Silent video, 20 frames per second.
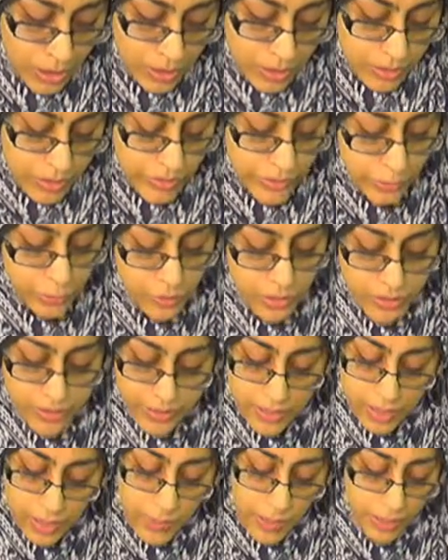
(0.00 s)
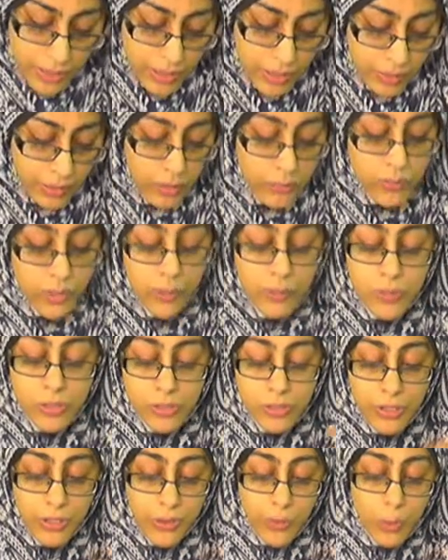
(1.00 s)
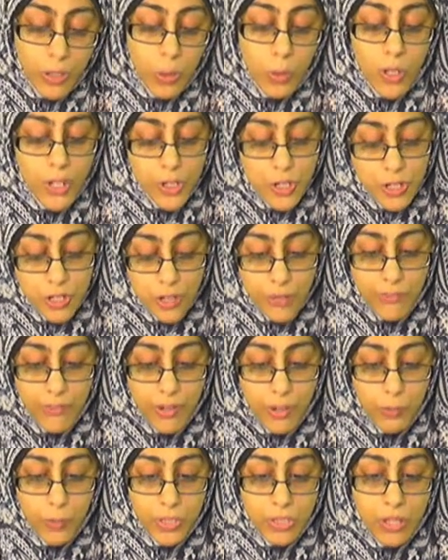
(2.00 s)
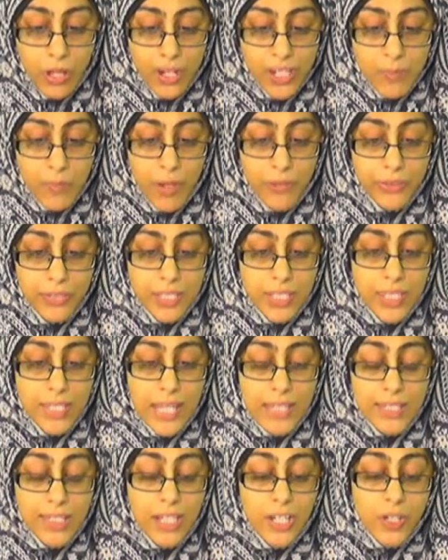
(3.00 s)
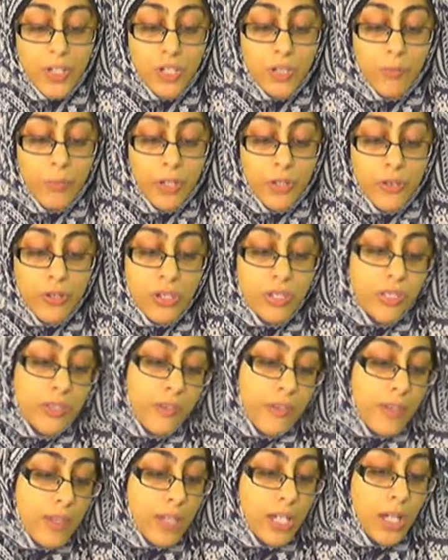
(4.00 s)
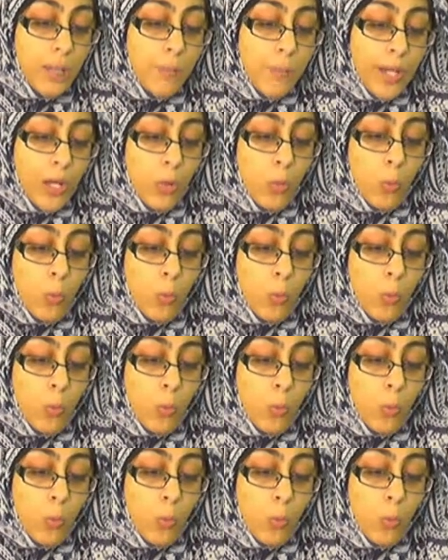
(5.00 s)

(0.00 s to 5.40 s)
So just think about it, and I'm just going to throw a question out there. We talked about this last session, but just think about